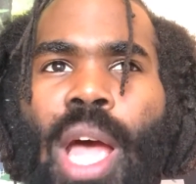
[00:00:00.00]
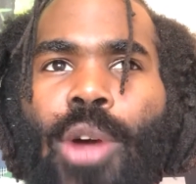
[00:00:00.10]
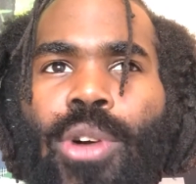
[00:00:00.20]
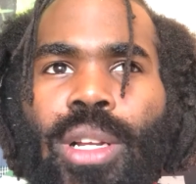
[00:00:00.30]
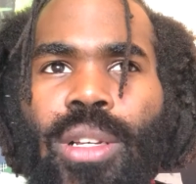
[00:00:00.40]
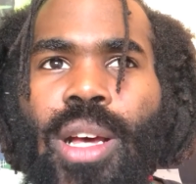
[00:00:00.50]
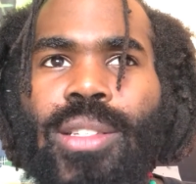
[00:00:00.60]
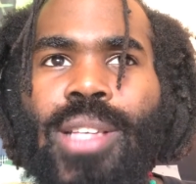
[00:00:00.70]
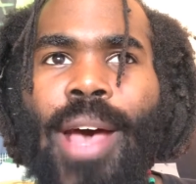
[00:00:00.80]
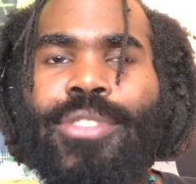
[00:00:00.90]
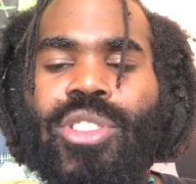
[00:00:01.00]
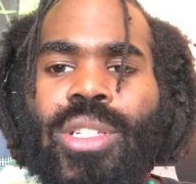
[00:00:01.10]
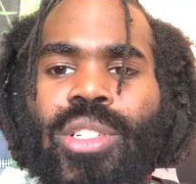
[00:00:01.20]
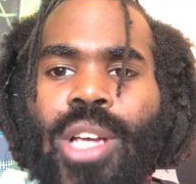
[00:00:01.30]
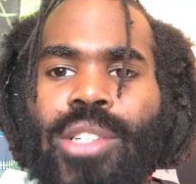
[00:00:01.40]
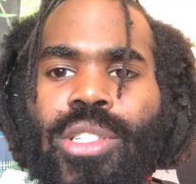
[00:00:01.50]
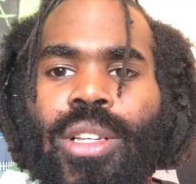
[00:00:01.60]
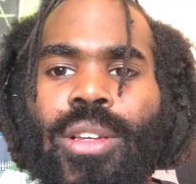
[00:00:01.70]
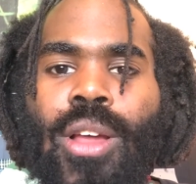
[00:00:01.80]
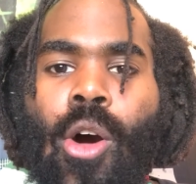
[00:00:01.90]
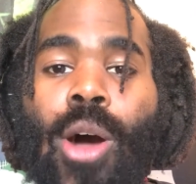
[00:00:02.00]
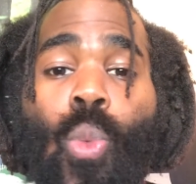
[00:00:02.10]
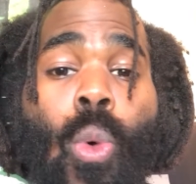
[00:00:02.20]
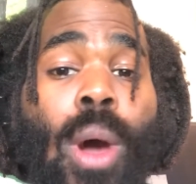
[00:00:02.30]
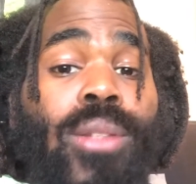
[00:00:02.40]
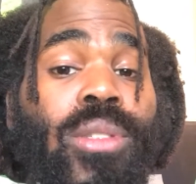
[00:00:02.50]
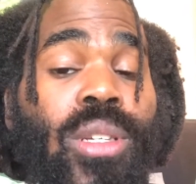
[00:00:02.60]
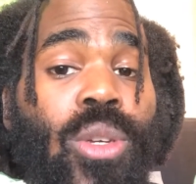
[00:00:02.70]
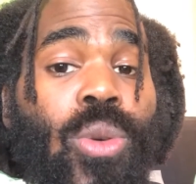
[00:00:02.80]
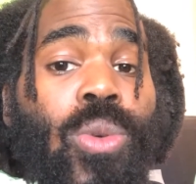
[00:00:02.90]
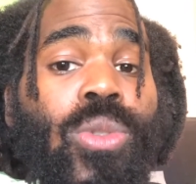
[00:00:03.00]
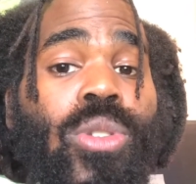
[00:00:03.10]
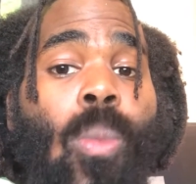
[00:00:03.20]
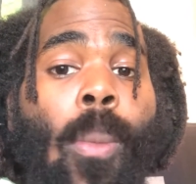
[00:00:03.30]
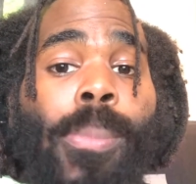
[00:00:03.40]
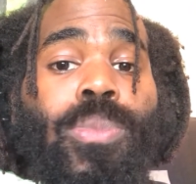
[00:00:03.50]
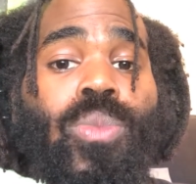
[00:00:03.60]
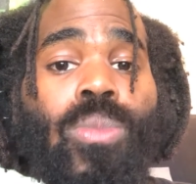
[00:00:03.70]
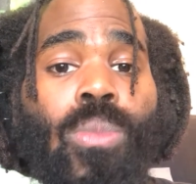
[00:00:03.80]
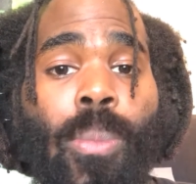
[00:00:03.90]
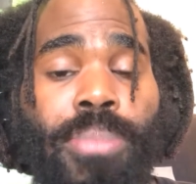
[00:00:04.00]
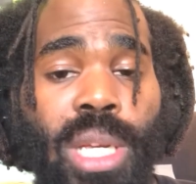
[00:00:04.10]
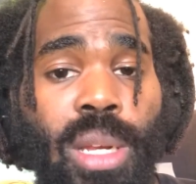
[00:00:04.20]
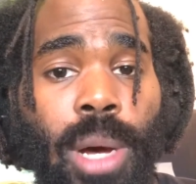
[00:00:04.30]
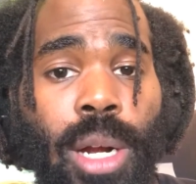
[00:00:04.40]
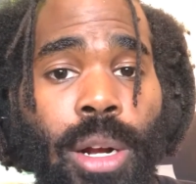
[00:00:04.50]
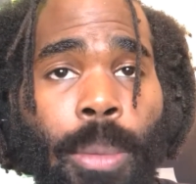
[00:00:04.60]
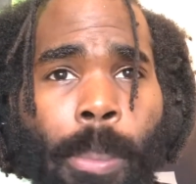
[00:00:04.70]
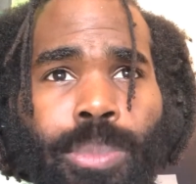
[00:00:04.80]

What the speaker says: Ehret does have a suggestion on when to use peanut butter,